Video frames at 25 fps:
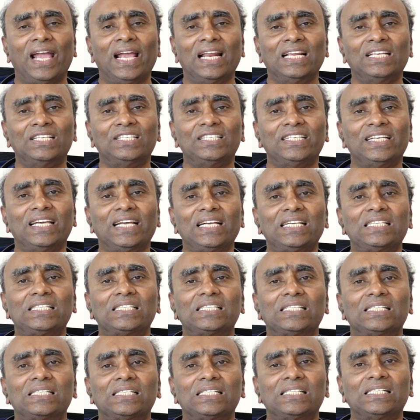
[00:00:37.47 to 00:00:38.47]

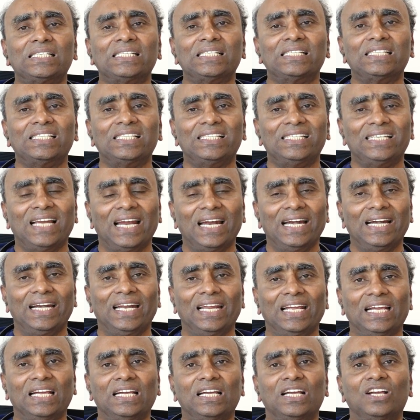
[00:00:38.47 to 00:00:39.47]
LCx
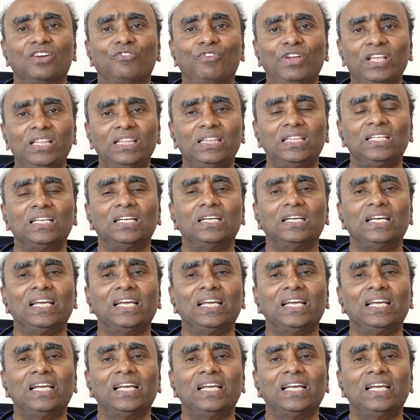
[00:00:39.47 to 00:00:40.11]
stenting with